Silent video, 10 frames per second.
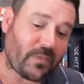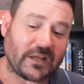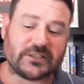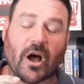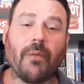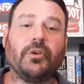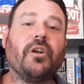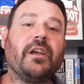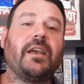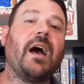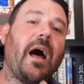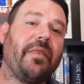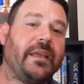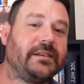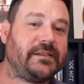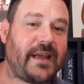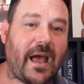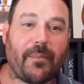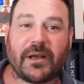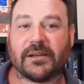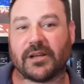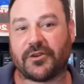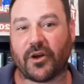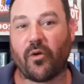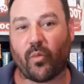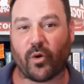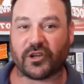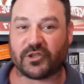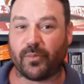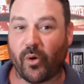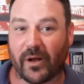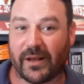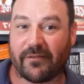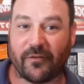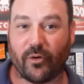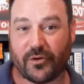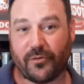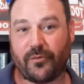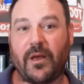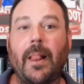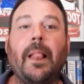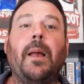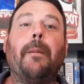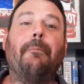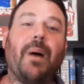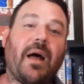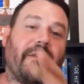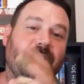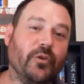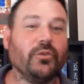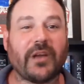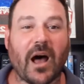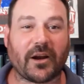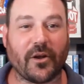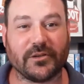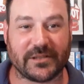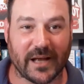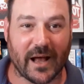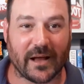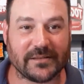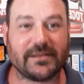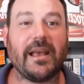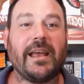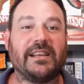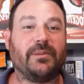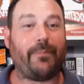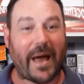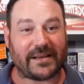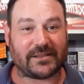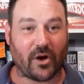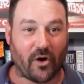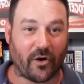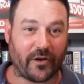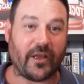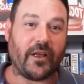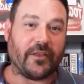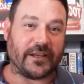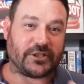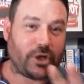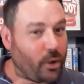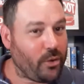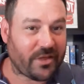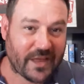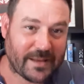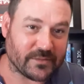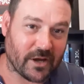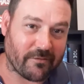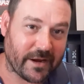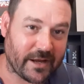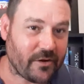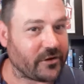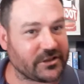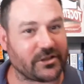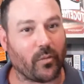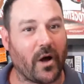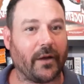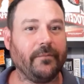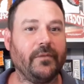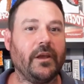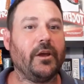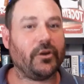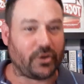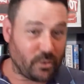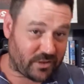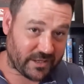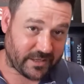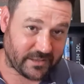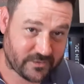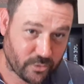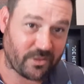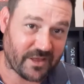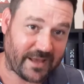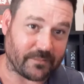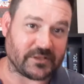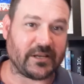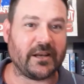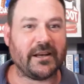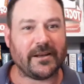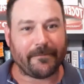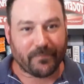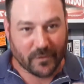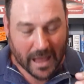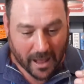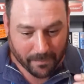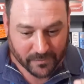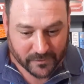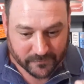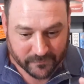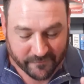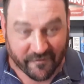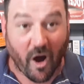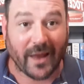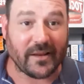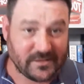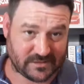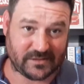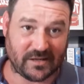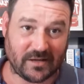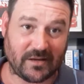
So I'm going to cut this down because I don't want to spoil it for you. But Full Dark, No Stars is based on, there's 2 themes, I reckon, not just the one, 2 themes. Violence